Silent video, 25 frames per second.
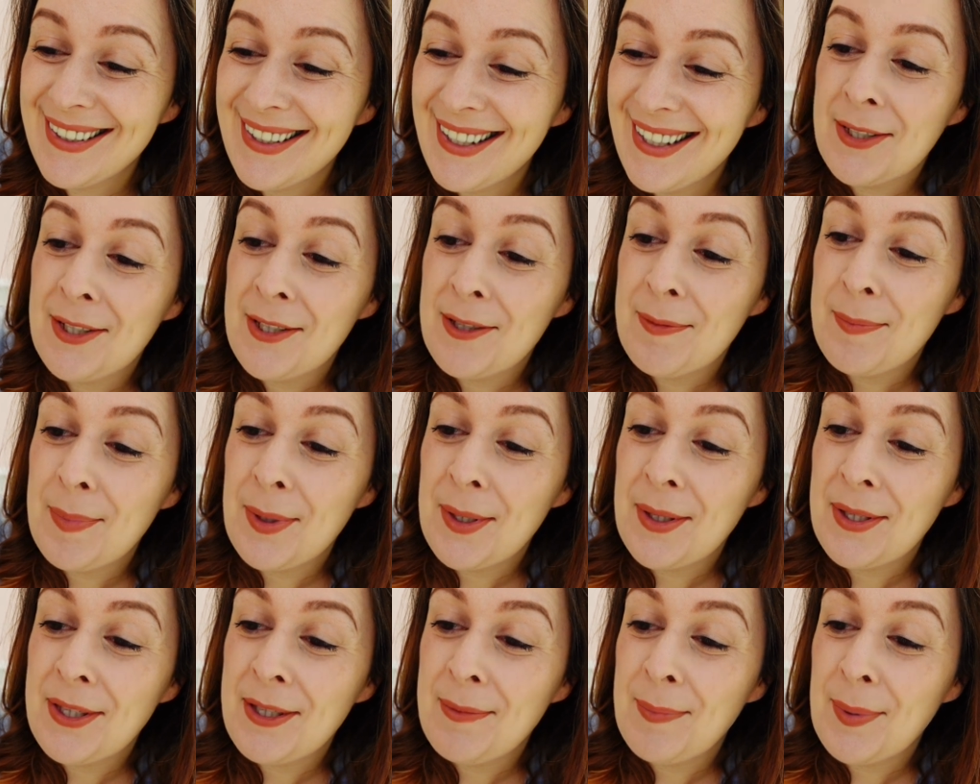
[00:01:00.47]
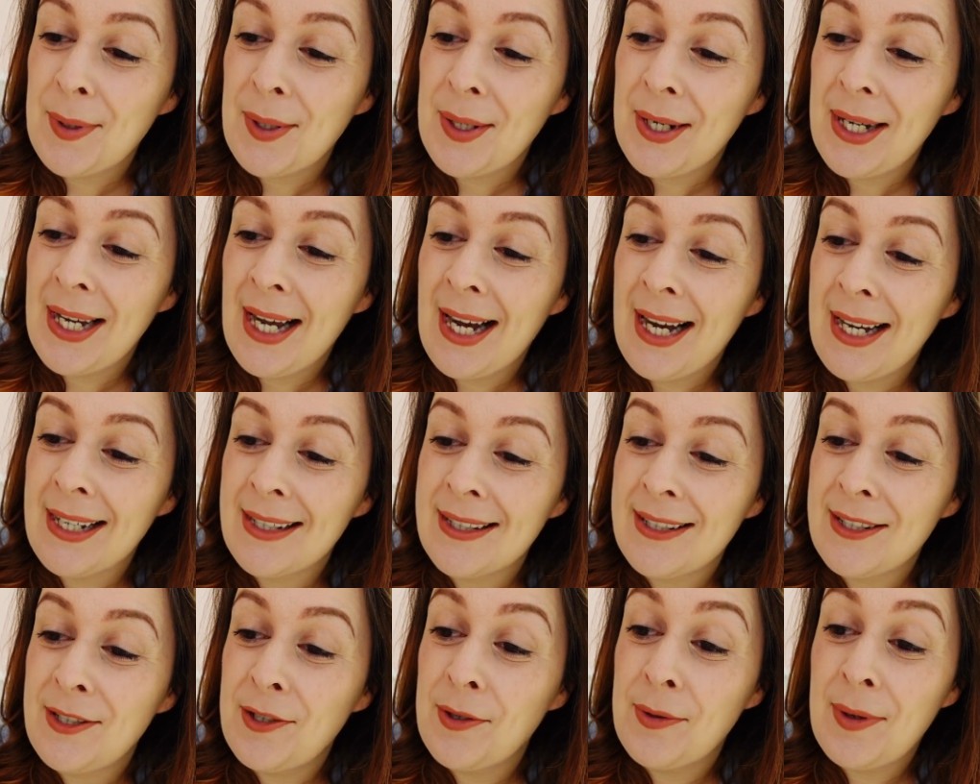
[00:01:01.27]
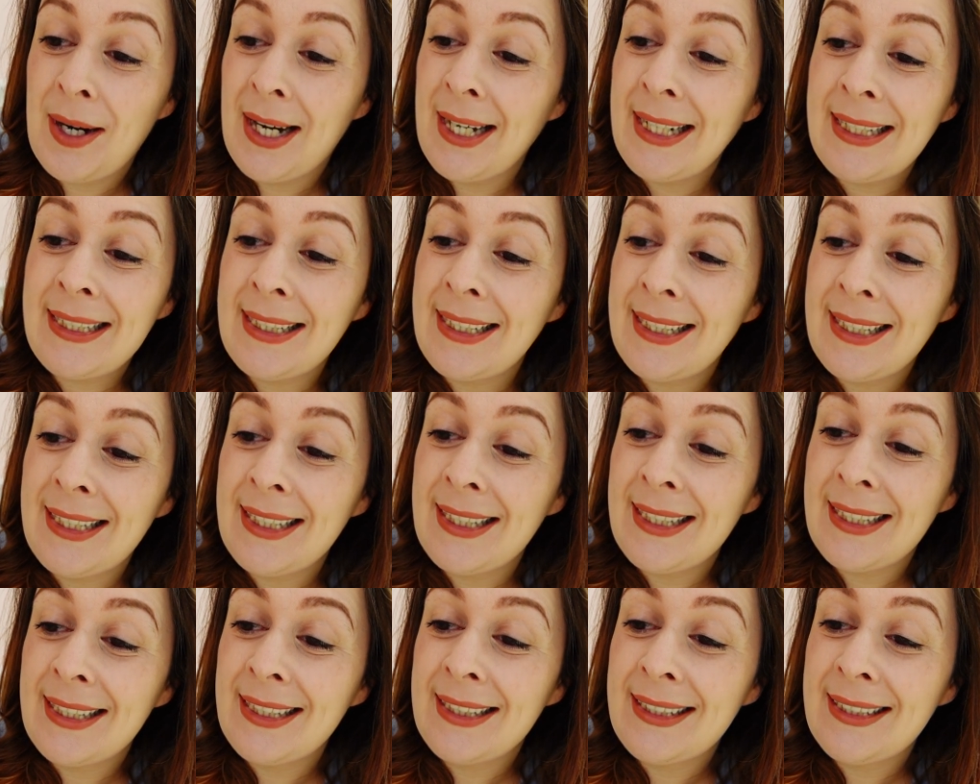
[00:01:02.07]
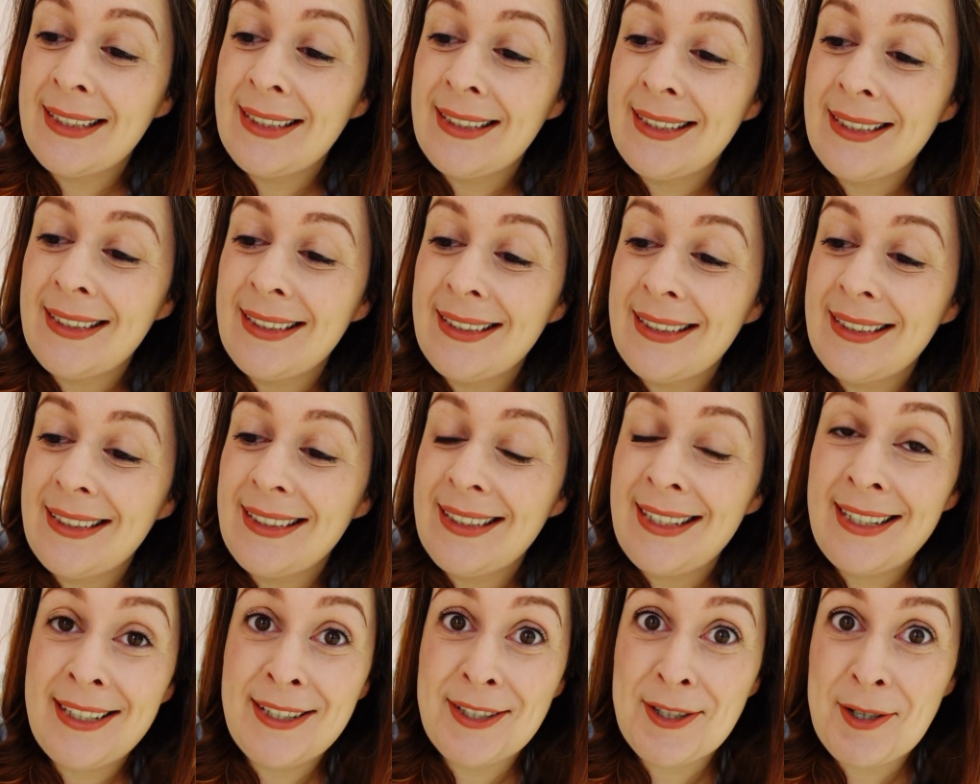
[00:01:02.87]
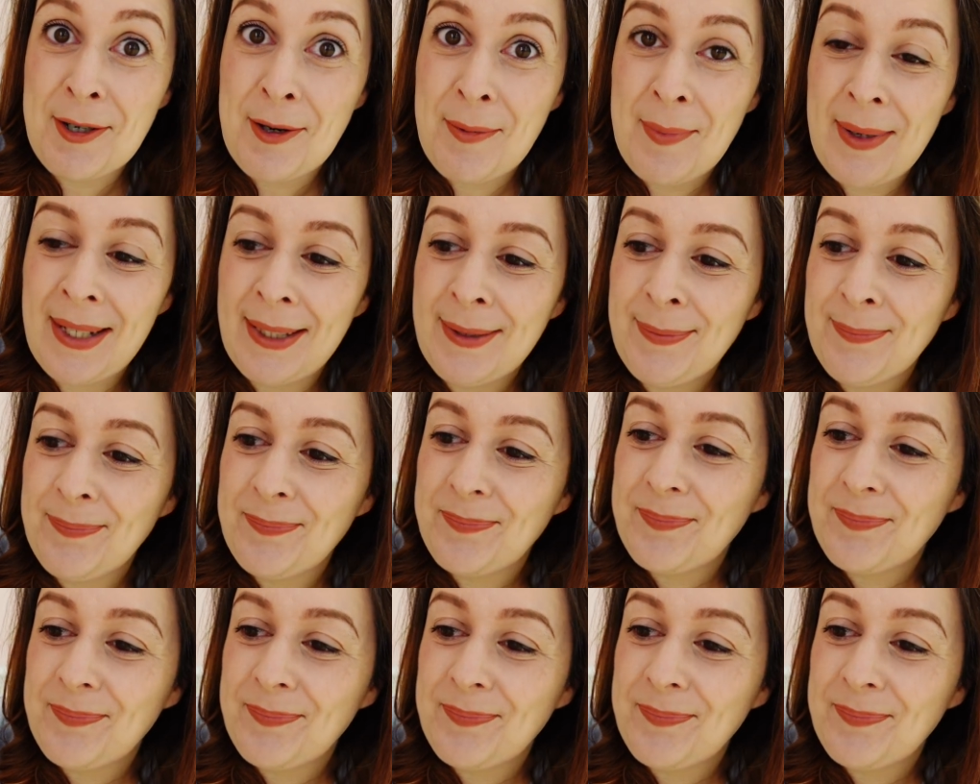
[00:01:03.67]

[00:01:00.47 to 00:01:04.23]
So the birthday boy has no idea it's coming.